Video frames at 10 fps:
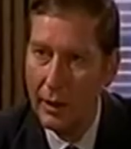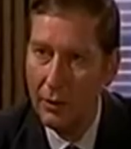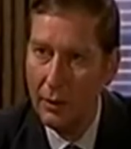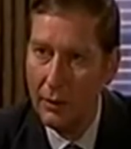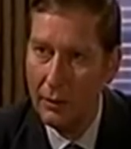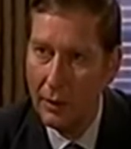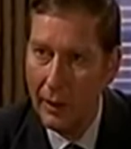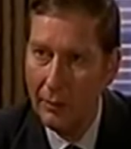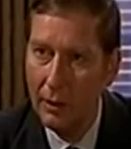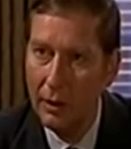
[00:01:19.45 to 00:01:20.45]
you have no
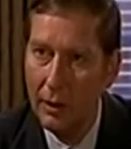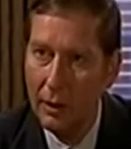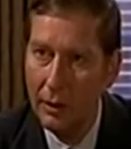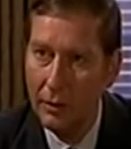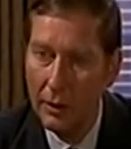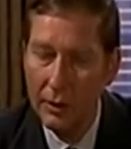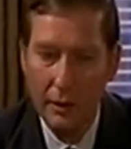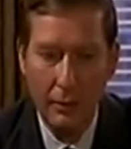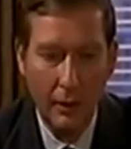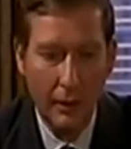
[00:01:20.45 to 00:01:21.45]
capital, no
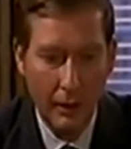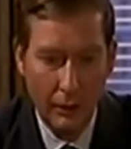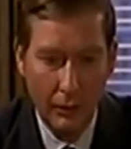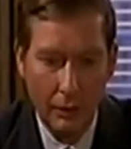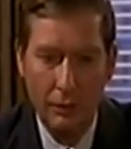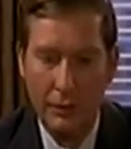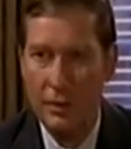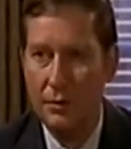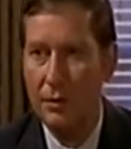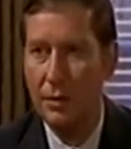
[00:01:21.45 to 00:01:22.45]
income, therefore no funds for the